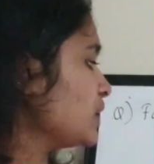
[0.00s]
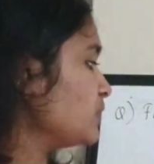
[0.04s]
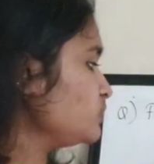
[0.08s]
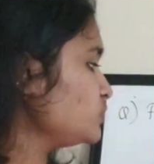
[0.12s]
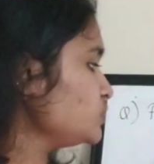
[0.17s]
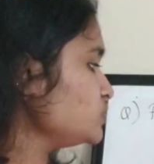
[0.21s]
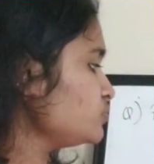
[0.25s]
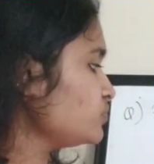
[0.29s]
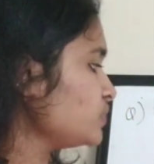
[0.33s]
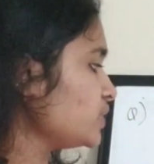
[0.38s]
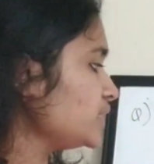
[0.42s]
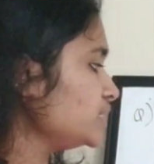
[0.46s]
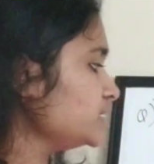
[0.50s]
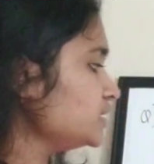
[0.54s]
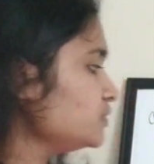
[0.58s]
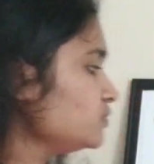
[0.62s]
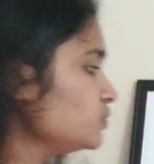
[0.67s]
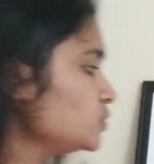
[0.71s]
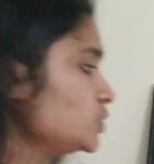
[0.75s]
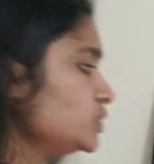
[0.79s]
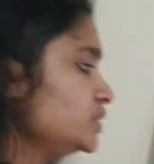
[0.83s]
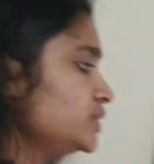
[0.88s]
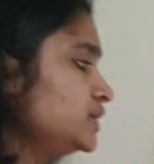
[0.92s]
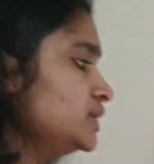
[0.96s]
have to find the
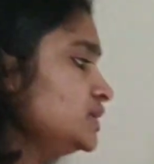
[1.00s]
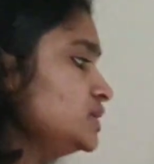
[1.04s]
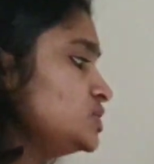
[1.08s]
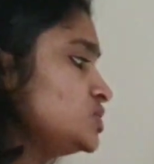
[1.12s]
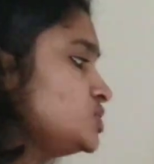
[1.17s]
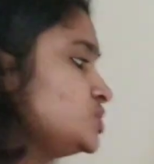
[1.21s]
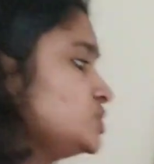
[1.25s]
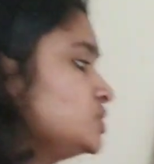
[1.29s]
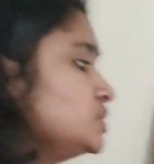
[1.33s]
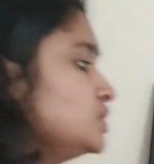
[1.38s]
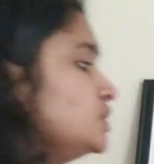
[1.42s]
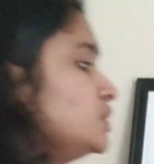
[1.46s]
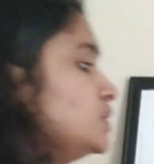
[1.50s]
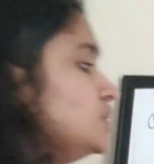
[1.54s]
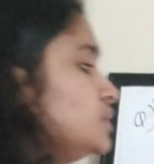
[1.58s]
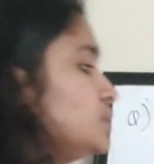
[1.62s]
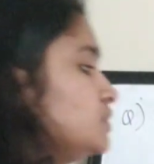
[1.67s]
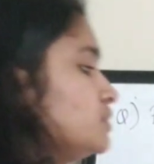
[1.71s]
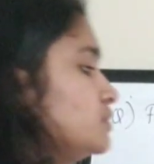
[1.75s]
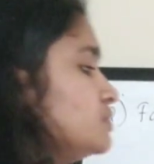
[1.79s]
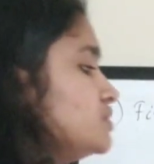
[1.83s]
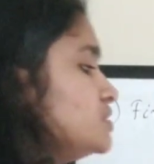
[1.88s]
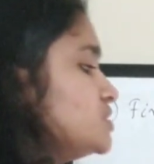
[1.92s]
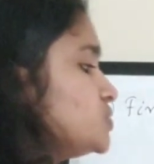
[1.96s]
voltage,
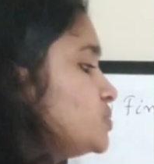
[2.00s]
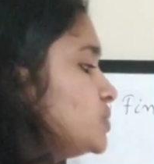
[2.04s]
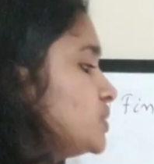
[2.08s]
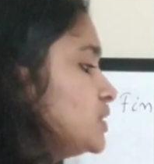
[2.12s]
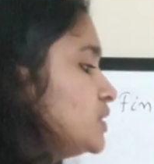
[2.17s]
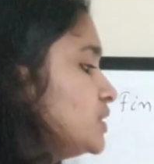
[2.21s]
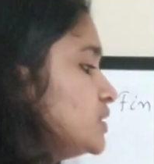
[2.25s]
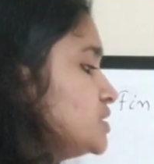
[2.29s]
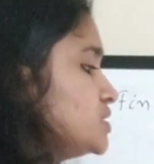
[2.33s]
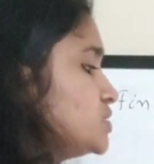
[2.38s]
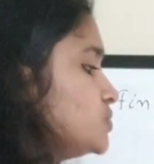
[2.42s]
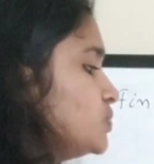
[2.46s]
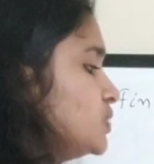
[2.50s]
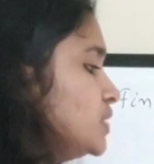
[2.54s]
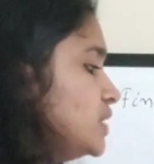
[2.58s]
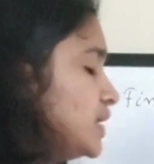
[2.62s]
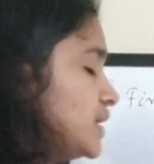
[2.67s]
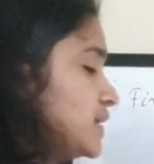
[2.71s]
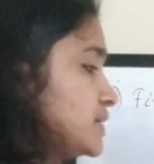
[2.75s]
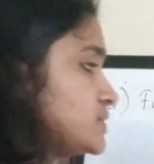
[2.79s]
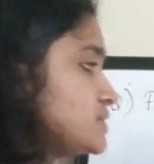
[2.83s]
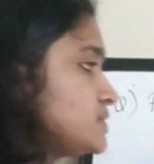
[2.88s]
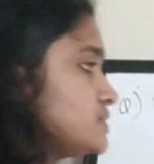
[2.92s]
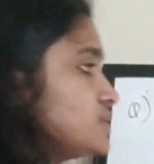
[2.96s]
this one, that is
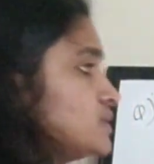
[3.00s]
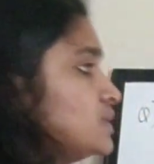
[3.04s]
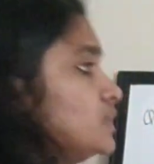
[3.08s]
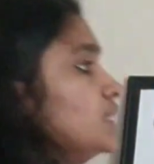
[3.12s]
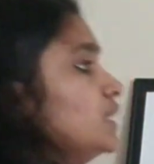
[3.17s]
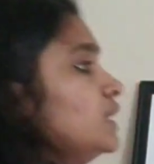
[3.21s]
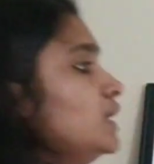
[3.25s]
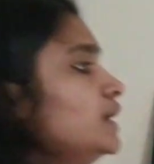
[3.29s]
Vx.